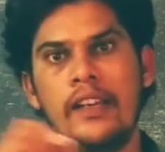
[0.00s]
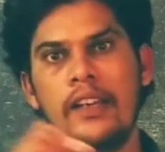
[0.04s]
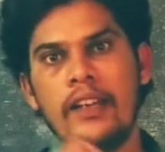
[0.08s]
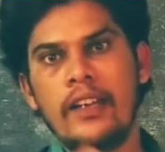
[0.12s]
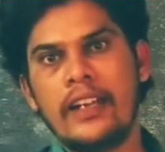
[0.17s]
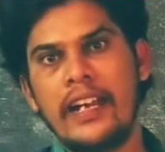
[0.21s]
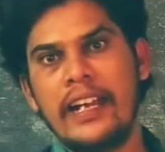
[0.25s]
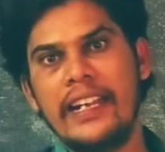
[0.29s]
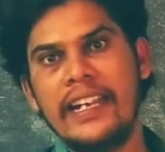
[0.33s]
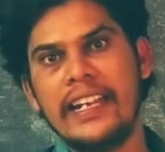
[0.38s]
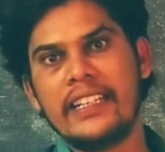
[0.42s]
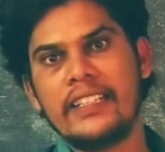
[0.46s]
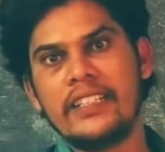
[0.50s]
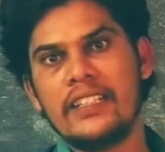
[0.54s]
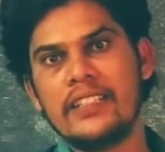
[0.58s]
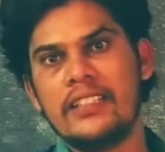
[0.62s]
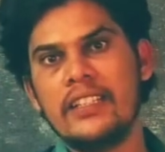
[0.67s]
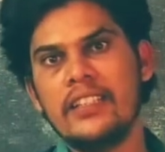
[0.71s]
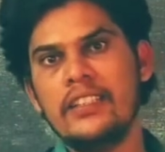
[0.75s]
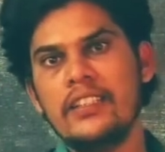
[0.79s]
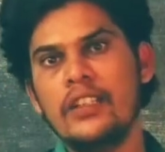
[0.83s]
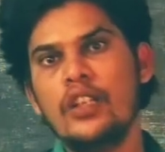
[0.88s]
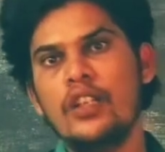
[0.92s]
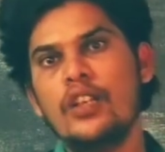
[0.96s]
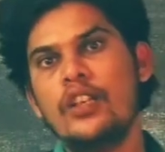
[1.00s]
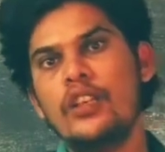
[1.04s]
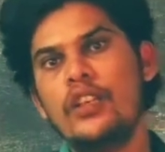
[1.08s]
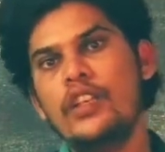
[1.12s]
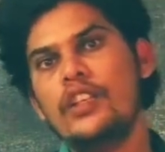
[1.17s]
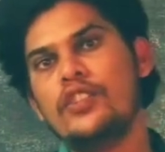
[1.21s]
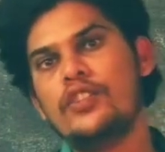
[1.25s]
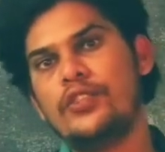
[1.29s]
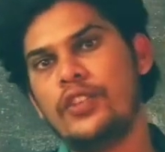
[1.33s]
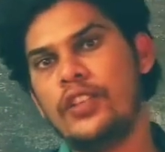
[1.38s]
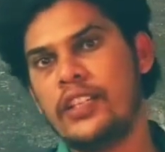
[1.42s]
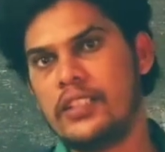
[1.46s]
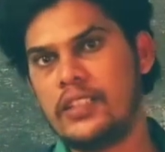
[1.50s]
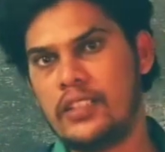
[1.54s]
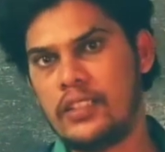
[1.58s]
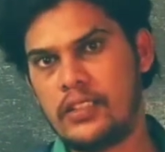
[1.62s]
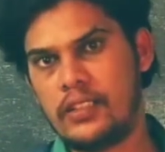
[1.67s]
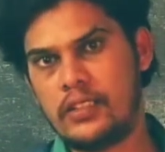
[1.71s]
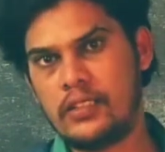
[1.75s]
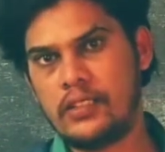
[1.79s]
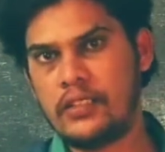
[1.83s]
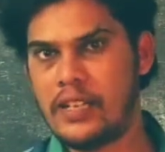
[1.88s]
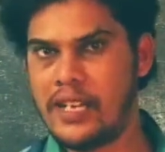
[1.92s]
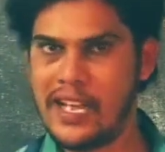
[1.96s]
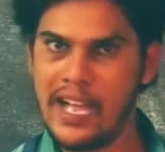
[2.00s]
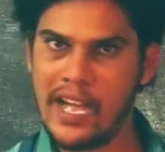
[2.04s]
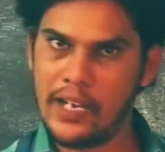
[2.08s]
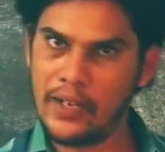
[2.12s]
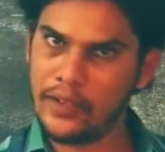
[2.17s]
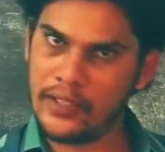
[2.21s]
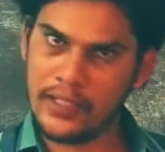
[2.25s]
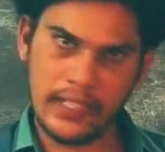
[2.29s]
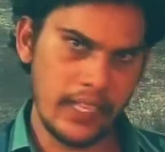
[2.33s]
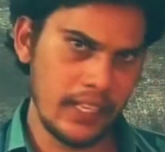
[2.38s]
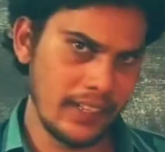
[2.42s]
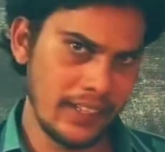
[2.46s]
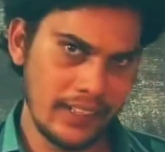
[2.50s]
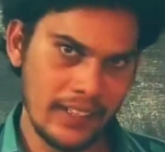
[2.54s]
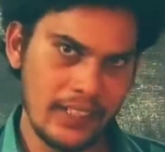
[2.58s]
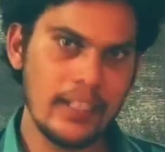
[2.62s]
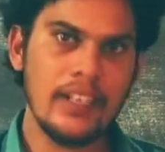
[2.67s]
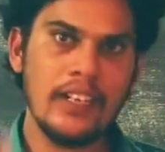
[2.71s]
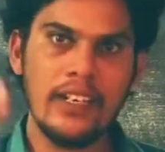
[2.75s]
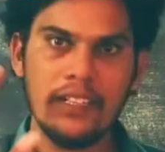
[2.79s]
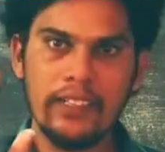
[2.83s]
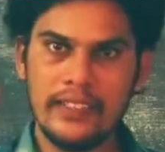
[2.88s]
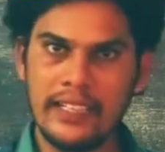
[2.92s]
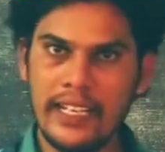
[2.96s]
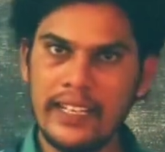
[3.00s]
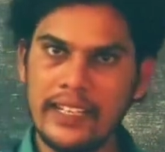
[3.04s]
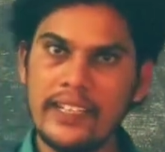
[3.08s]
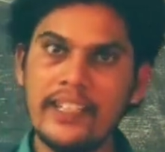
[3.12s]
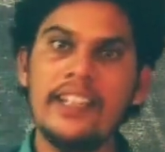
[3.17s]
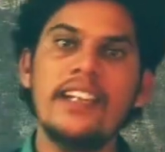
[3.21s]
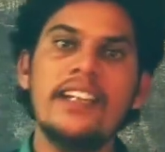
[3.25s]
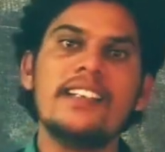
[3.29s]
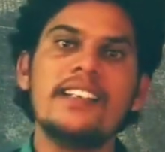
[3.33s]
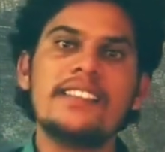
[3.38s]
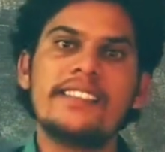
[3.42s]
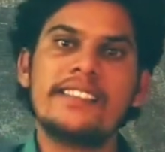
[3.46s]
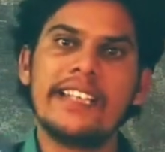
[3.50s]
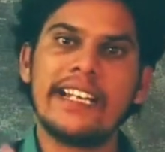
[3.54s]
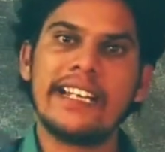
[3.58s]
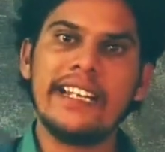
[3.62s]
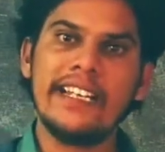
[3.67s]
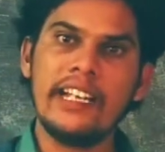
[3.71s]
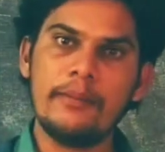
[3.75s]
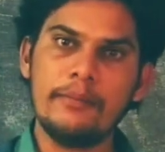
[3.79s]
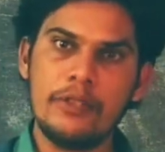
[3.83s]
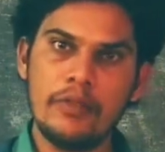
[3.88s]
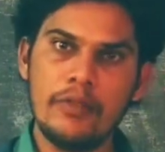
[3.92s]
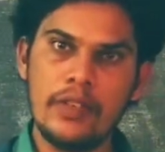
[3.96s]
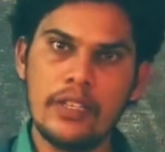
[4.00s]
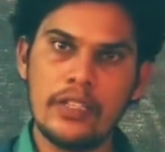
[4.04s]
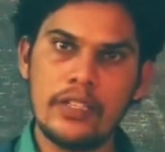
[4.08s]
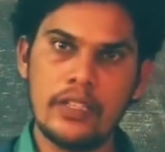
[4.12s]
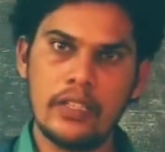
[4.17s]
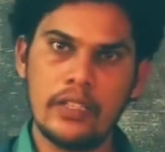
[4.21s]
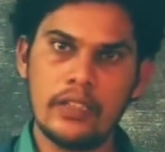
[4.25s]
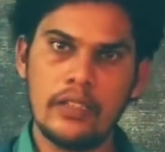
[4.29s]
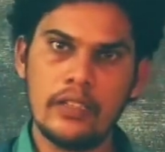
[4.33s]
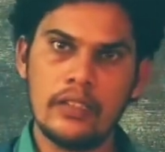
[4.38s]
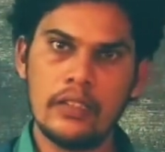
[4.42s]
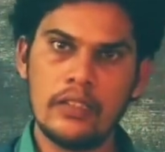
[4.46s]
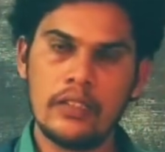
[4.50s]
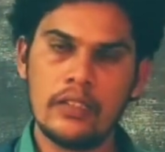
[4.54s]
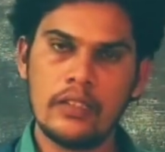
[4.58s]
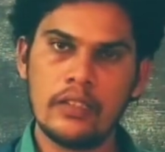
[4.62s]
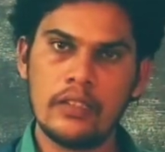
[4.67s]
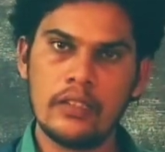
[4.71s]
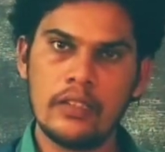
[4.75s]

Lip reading: conductors and insulators. Are you clear? Then second observation,